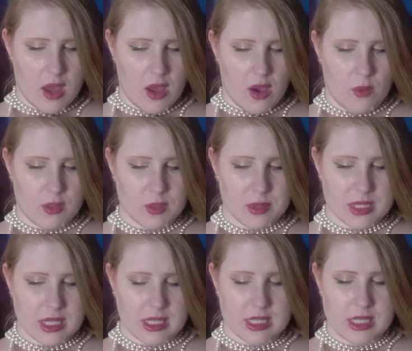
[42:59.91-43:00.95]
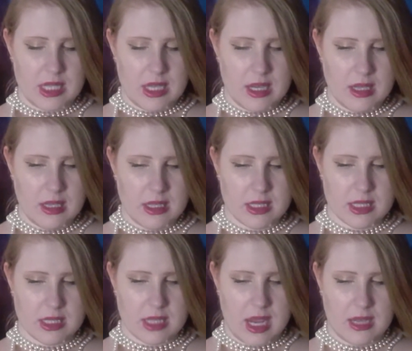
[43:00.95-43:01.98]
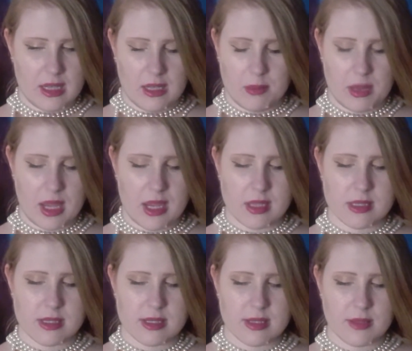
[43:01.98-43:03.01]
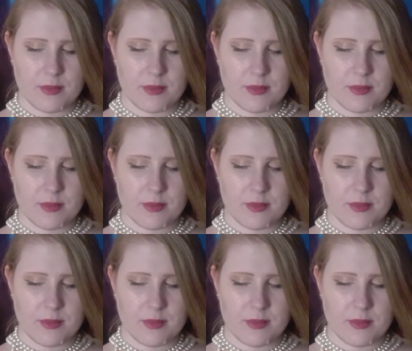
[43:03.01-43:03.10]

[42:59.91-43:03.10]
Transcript: which was an exceedingly stately place.